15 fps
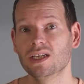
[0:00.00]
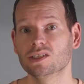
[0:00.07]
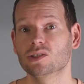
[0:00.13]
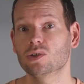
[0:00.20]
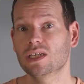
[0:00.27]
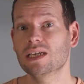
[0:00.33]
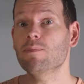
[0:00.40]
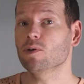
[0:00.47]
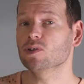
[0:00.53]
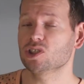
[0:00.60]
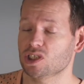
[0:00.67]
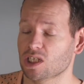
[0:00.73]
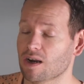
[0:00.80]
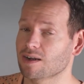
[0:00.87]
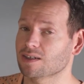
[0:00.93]
So keep on
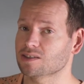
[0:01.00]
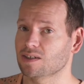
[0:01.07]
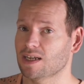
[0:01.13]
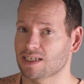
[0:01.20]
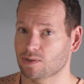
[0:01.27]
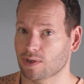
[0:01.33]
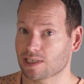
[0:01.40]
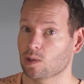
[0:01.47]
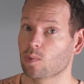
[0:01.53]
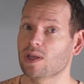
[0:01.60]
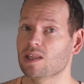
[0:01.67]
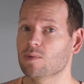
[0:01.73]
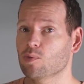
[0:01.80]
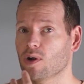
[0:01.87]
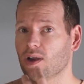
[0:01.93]
sharing so that you actually
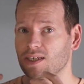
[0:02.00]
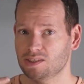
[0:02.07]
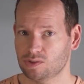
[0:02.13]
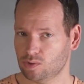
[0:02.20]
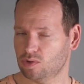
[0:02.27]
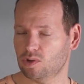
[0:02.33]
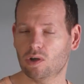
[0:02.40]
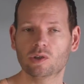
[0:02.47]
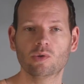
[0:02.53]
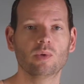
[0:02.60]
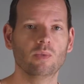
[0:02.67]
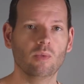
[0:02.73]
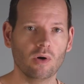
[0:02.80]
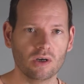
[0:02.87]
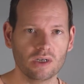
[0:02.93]
win the prize, you unlock the
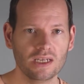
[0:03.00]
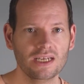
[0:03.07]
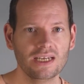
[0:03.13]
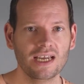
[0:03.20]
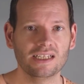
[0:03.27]
reward.